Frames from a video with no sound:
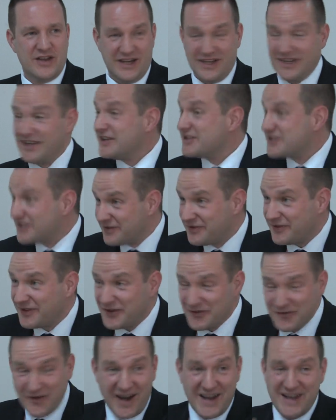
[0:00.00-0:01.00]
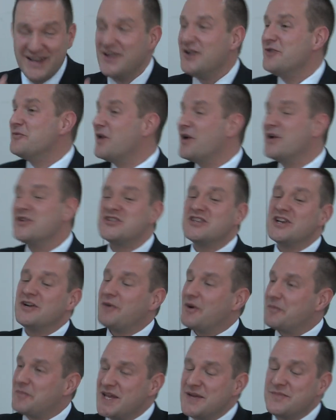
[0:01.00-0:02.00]
In London for the rain. Well, you know
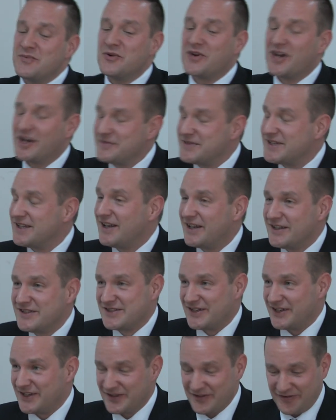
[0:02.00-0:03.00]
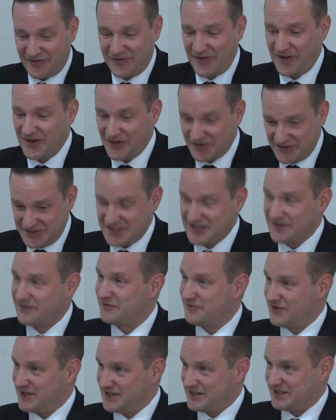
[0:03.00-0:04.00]
what? People come to London for lots of
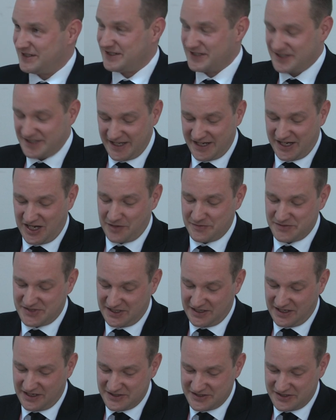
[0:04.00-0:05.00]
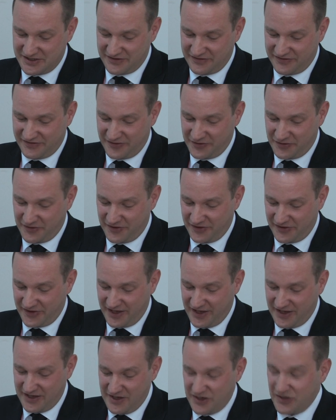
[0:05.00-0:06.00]
different reasons. They come to London for
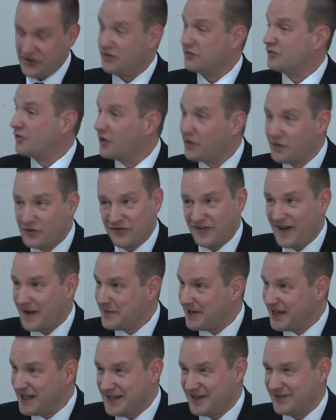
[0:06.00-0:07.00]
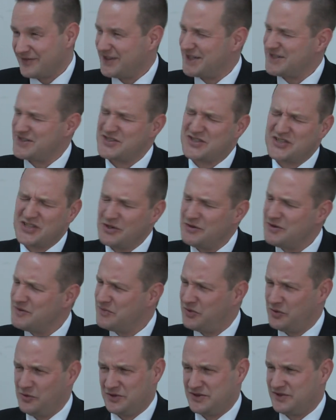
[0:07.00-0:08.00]
the royal family. That's so
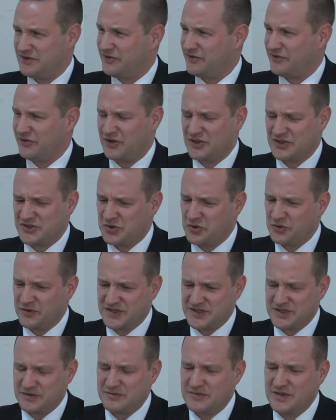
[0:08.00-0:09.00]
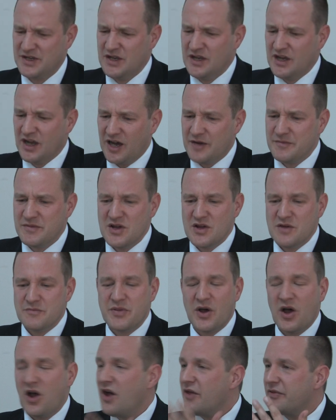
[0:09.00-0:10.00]
important for our tourism.
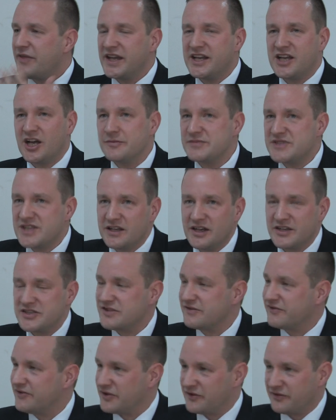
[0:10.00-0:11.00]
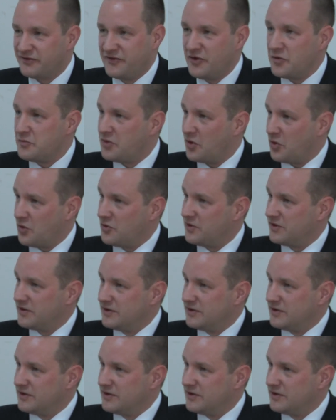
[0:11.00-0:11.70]
But they come to London for the football.